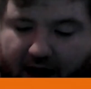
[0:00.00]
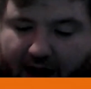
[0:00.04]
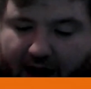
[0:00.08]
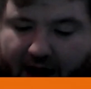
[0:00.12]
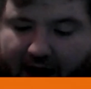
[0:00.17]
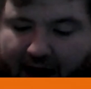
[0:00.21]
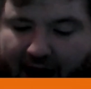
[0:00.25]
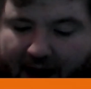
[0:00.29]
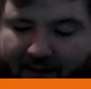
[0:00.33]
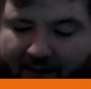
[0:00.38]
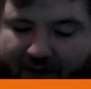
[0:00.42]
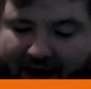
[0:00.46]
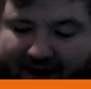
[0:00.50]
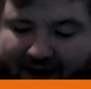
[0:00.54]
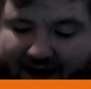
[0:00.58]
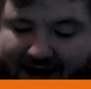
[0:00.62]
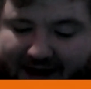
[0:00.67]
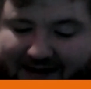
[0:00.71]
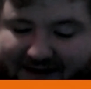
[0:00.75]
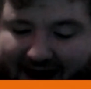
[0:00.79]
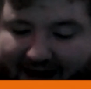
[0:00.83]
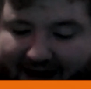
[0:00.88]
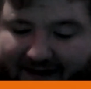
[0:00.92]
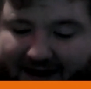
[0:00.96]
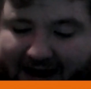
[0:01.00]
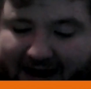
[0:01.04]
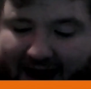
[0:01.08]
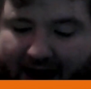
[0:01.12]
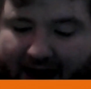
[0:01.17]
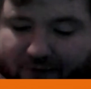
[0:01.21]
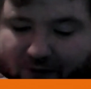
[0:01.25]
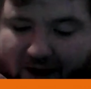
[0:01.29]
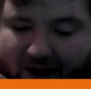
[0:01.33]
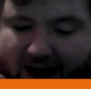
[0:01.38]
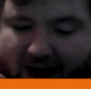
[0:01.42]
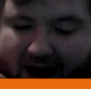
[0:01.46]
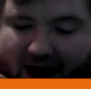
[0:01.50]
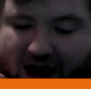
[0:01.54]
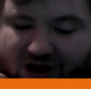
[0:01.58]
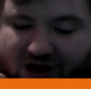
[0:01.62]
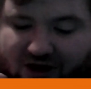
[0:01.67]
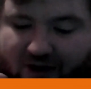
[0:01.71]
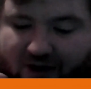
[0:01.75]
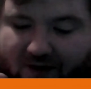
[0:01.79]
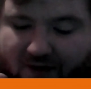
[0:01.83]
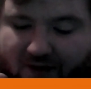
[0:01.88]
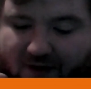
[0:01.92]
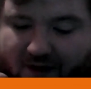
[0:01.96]
It's a designated freight
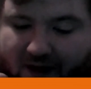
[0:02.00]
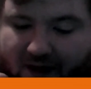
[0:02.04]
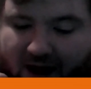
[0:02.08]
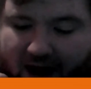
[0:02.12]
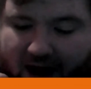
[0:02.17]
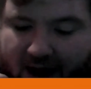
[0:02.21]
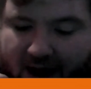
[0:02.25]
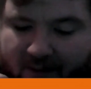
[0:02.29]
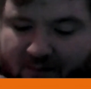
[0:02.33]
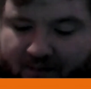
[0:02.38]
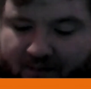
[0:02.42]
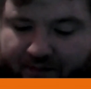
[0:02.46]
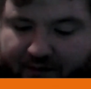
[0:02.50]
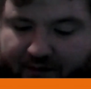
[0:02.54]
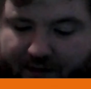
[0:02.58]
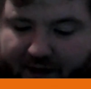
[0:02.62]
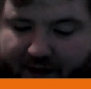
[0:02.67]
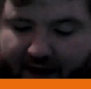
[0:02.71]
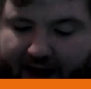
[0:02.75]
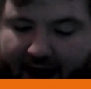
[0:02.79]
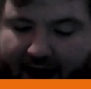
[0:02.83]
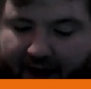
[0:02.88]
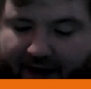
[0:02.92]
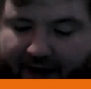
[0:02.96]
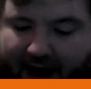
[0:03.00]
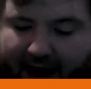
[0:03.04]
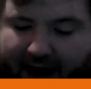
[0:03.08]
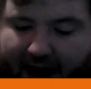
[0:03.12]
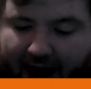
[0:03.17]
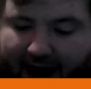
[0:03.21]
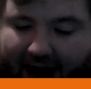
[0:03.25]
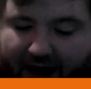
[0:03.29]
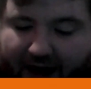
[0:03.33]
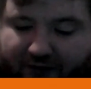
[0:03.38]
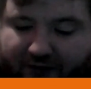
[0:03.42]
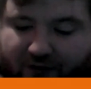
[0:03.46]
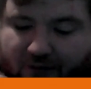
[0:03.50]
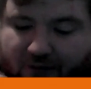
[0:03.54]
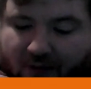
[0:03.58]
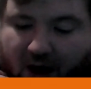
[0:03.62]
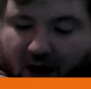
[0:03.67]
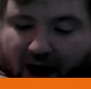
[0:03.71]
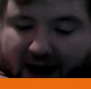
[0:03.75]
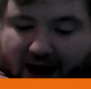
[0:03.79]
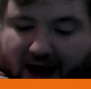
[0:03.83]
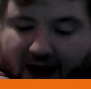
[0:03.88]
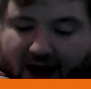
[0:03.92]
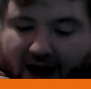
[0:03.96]
agents. They collect from
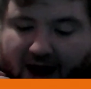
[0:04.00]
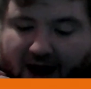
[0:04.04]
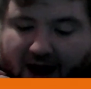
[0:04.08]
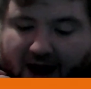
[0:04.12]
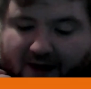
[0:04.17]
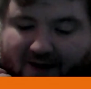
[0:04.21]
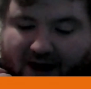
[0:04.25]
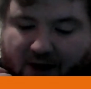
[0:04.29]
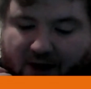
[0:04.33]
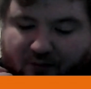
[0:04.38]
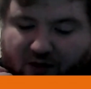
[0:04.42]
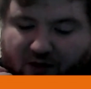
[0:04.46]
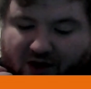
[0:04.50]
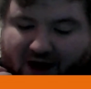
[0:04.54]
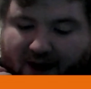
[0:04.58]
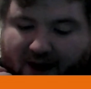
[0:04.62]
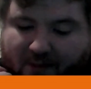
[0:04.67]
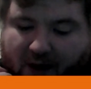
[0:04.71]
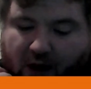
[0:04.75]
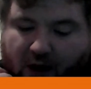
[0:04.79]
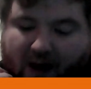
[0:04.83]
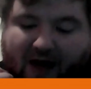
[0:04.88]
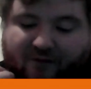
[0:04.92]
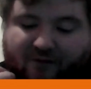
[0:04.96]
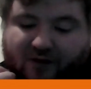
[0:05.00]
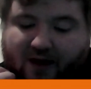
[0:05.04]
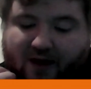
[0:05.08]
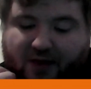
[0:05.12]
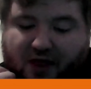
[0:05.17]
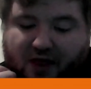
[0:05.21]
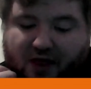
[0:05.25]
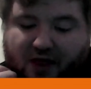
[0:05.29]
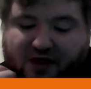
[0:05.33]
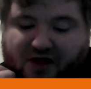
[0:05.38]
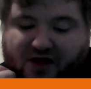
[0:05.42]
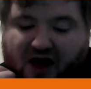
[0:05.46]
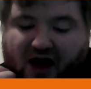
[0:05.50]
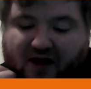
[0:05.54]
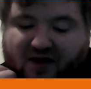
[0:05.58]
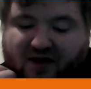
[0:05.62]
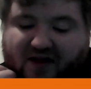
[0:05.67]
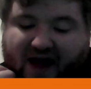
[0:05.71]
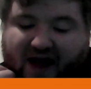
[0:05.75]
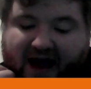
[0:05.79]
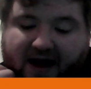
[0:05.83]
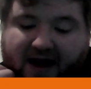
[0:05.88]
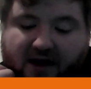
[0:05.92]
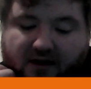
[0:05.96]
IKEA's Edinburgh depot every other
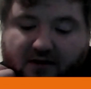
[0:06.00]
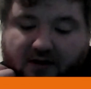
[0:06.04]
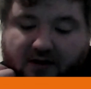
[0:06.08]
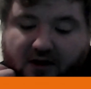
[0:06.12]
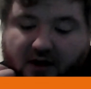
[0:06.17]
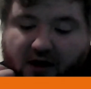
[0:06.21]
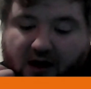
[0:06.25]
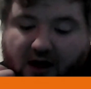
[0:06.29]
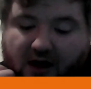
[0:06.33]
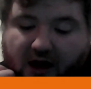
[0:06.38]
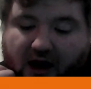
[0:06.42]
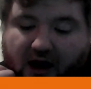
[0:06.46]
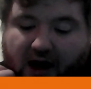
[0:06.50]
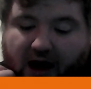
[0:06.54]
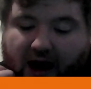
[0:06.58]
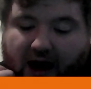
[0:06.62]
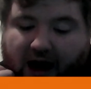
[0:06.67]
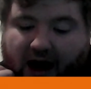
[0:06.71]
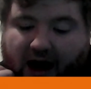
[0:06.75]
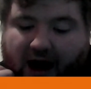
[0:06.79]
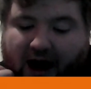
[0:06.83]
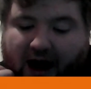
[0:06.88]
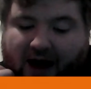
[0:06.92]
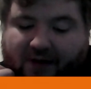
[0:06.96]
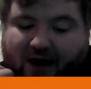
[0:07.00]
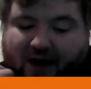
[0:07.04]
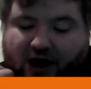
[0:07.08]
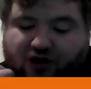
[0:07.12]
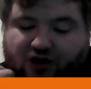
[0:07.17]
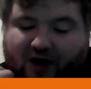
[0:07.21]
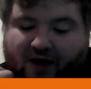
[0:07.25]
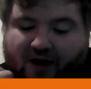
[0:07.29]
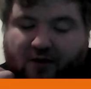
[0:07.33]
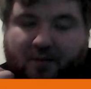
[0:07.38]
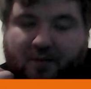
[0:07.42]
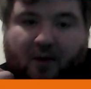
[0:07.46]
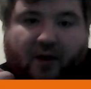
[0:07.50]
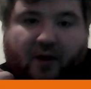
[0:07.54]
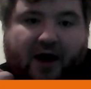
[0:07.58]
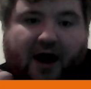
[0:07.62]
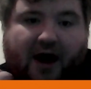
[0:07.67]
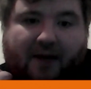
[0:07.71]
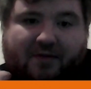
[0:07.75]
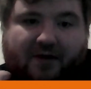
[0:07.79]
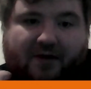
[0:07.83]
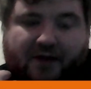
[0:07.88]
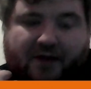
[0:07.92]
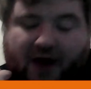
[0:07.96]
Thursday. And they transport it
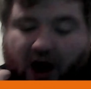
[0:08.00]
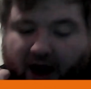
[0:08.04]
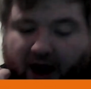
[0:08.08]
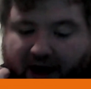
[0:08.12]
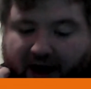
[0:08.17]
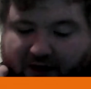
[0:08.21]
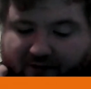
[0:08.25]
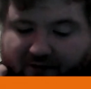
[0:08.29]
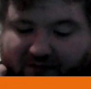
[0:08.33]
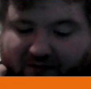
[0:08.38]
up to the island of